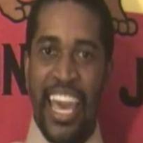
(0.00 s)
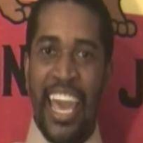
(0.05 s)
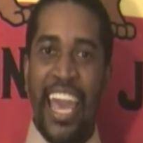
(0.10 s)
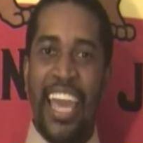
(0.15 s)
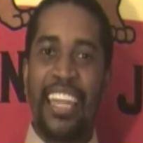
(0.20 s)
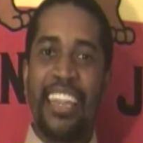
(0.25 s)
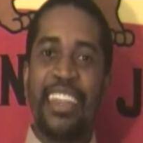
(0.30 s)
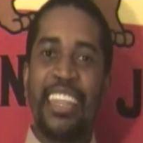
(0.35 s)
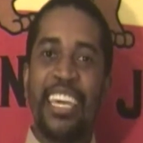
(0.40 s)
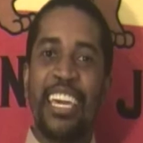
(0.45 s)

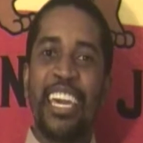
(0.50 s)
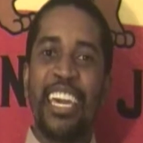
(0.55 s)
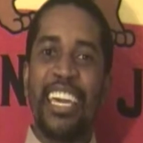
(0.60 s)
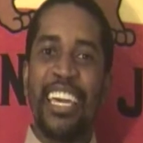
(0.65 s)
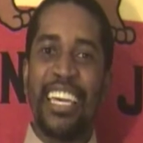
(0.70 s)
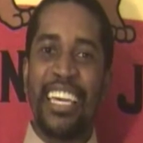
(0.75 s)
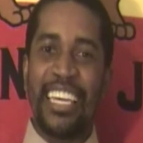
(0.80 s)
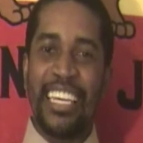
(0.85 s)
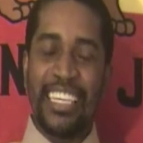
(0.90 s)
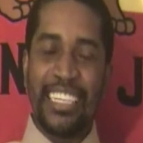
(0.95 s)
and there
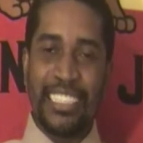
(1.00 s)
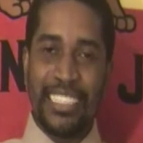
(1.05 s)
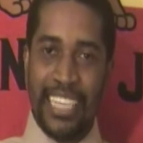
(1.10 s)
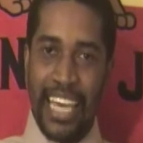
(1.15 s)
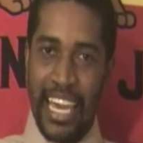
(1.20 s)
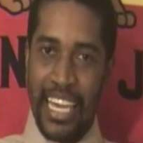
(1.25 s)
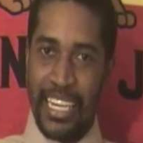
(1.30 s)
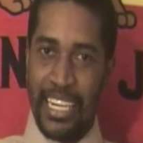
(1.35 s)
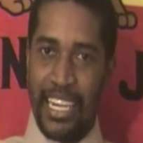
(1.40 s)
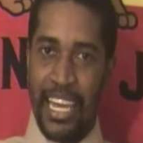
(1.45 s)
is
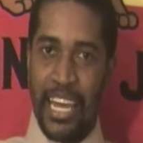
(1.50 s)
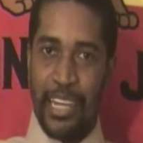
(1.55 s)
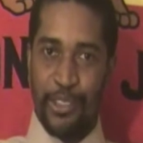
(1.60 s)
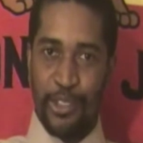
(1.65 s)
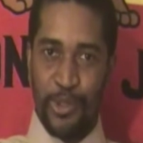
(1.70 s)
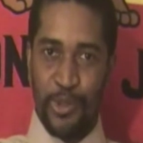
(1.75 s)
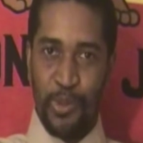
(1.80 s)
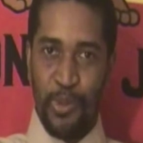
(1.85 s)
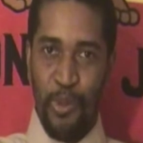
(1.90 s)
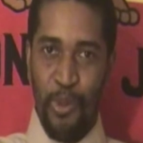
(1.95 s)
a
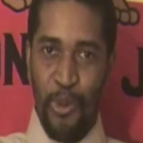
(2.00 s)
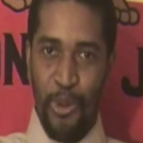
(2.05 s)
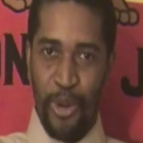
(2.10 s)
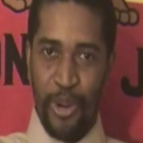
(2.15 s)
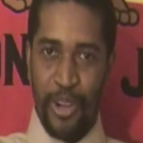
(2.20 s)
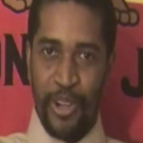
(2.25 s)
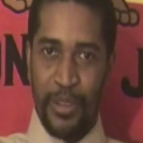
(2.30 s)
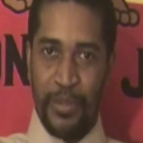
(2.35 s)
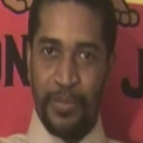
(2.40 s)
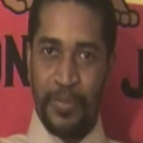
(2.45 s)
natural
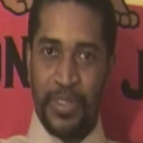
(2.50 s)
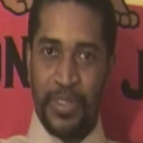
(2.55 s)
order.